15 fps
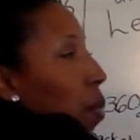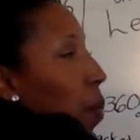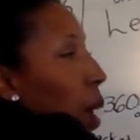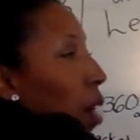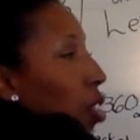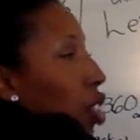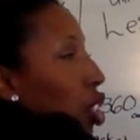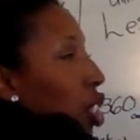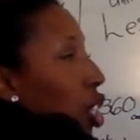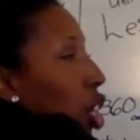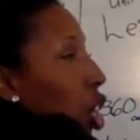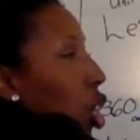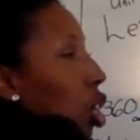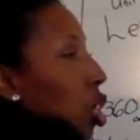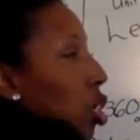amount
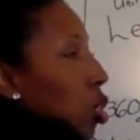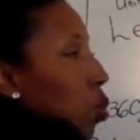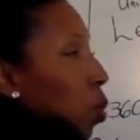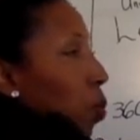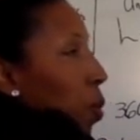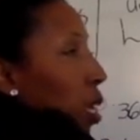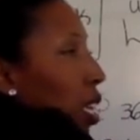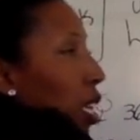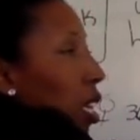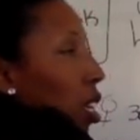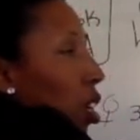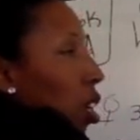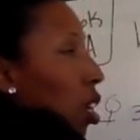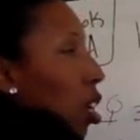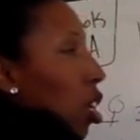she earns would be
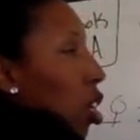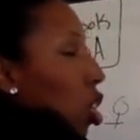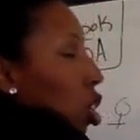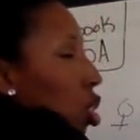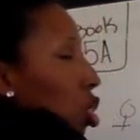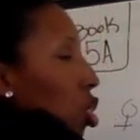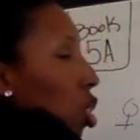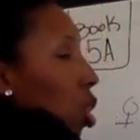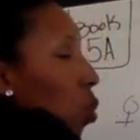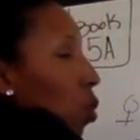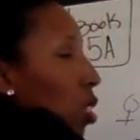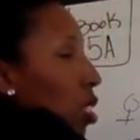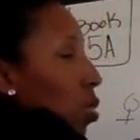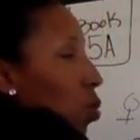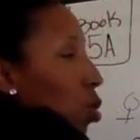here. So
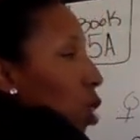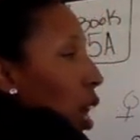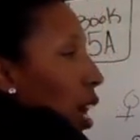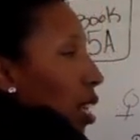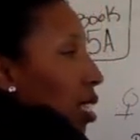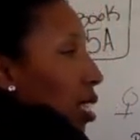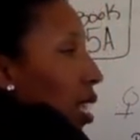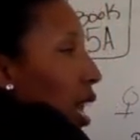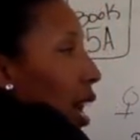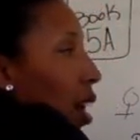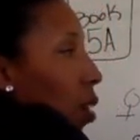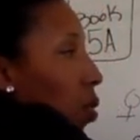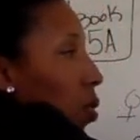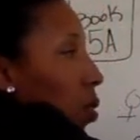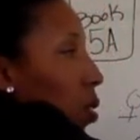we'd subtract it
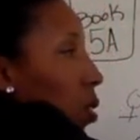out.